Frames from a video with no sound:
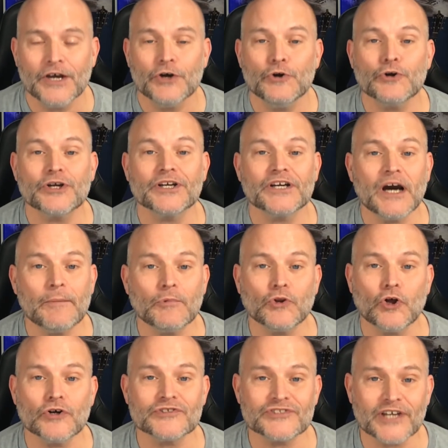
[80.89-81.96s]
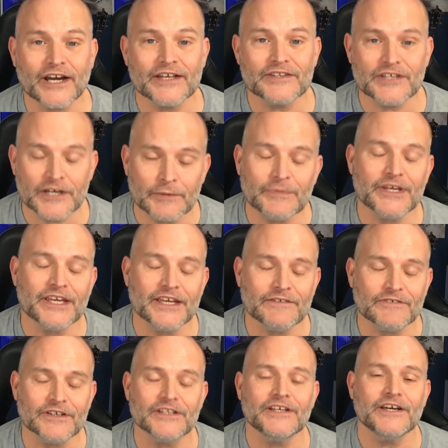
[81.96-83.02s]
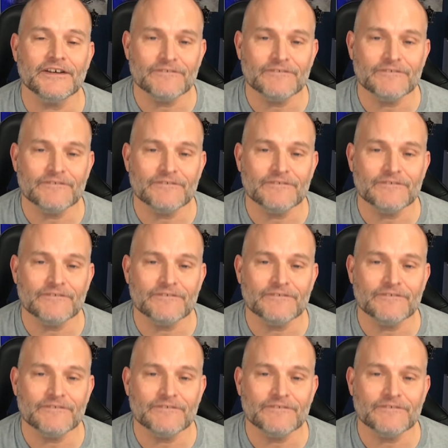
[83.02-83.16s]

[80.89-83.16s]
who can come alongside them even